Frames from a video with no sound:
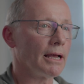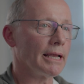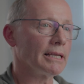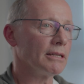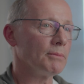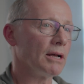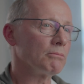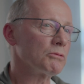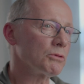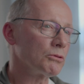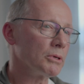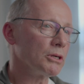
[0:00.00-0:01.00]
I get
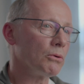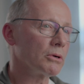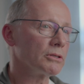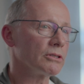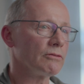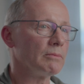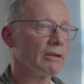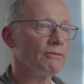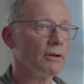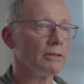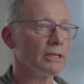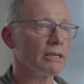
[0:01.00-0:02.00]
about three quarters of my
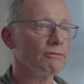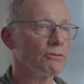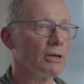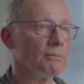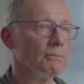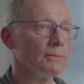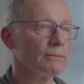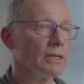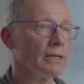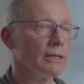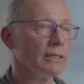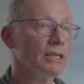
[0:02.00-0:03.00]
funding from
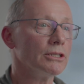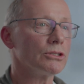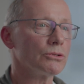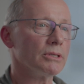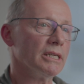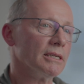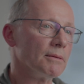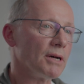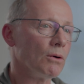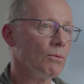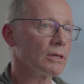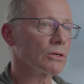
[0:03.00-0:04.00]
uh, industry,
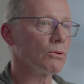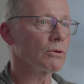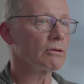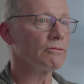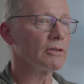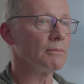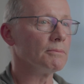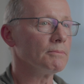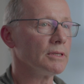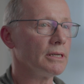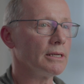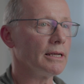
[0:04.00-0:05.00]
about one quarter from
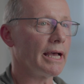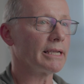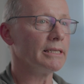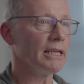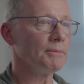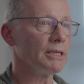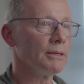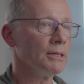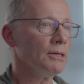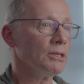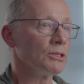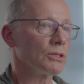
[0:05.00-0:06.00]
uh, academia.
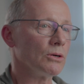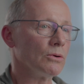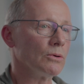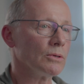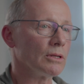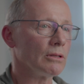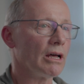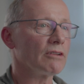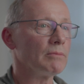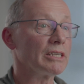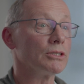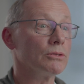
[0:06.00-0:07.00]
So a lot
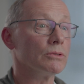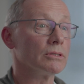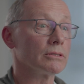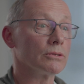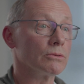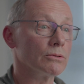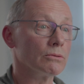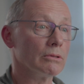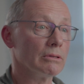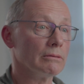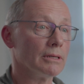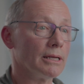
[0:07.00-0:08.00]
of my students who
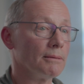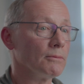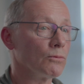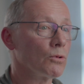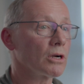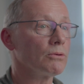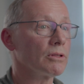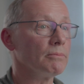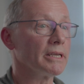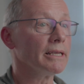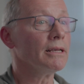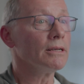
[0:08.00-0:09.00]
um, work with
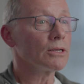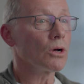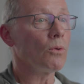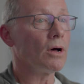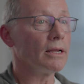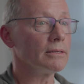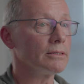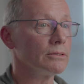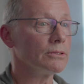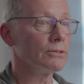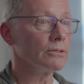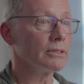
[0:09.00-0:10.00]
me go on
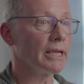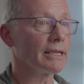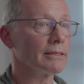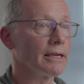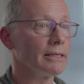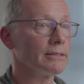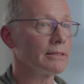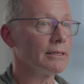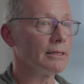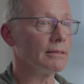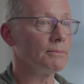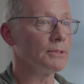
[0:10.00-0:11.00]
to take nice
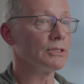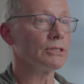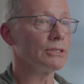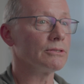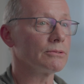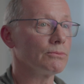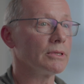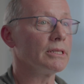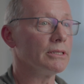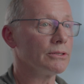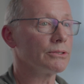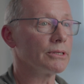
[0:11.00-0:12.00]
uh, positions with
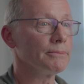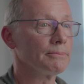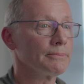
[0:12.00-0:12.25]
industry.